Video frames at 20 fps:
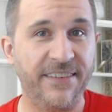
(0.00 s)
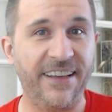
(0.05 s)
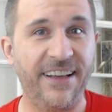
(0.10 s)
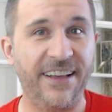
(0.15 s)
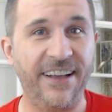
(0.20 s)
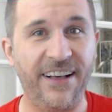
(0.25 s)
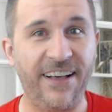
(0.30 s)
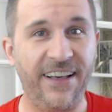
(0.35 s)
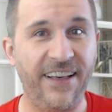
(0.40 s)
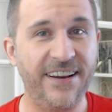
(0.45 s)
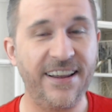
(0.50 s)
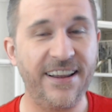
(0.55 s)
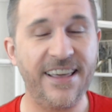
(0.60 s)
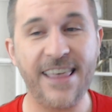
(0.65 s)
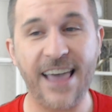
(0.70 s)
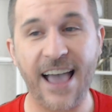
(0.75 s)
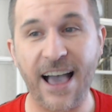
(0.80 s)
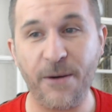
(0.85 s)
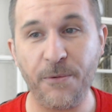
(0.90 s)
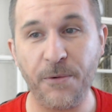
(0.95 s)
on
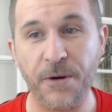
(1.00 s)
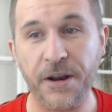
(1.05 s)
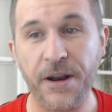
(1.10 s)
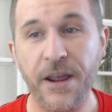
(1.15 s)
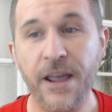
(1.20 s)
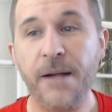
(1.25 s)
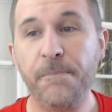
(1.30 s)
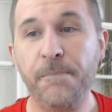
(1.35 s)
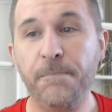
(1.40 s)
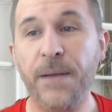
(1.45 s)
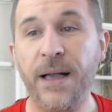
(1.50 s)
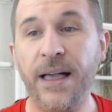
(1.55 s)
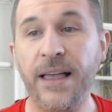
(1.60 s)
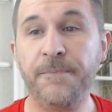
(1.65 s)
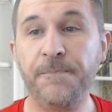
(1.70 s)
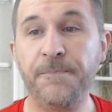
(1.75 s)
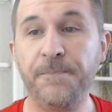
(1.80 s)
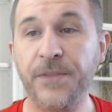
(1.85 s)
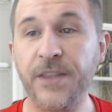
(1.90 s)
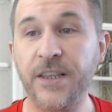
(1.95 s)
that one. But
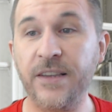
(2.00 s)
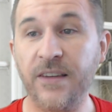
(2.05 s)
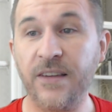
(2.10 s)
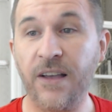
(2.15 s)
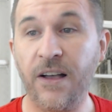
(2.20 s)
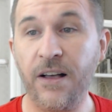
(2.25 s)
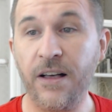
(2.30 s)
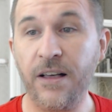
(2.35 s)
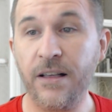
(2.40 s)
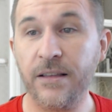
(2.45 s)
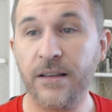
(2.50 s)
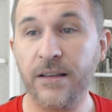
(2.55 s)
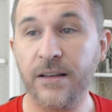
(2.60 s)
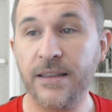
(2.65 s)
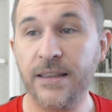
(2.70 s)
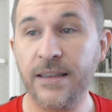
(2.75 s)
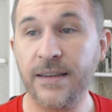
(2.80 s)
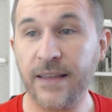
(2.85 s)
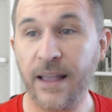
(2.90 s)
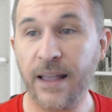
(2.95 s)
the song
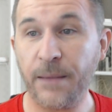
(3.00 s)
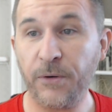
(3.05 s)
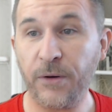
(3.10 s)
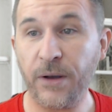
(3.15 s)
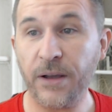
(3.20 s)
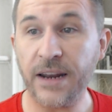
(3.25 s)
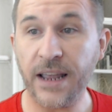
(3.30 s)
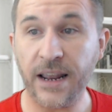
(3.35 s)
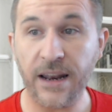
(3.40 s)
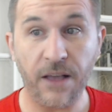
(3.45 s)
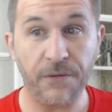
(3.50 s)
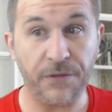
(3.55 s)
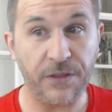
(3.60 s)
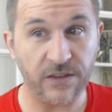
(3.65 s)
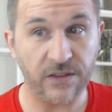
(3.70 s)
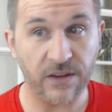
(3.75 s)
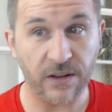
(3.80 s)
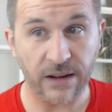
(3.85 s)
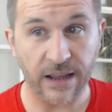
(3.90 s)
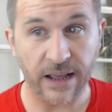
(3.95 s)
this time around, I love this
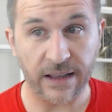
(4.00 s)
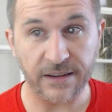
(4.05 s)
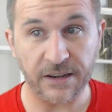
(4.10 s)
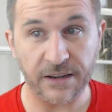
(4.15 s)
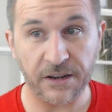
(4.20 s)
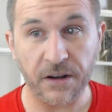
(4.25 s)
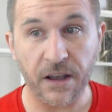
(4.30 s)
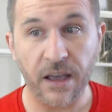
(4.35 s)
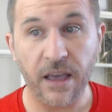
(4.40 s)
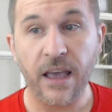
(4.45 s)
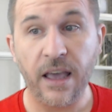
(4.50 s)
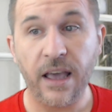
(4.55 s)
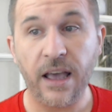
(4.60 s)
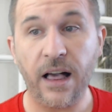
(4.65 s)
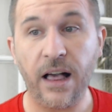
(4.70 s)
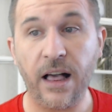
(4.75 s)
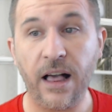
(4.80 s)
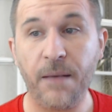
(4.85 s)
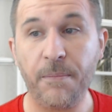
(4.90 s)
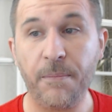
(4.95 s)
song last year.
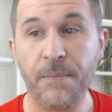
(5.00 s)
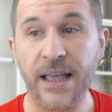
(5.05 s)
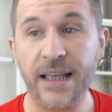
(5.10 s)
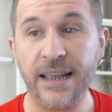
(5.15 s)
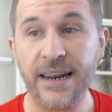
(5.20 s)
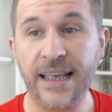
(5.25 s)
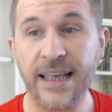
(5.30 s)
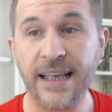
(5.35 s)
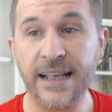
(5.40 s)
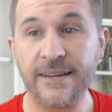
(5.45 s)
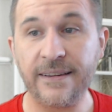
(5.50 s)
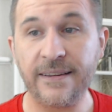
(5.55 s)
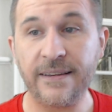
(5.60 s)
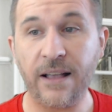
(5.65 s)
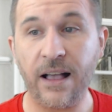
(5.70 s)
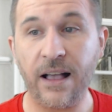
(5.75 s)
Um, it is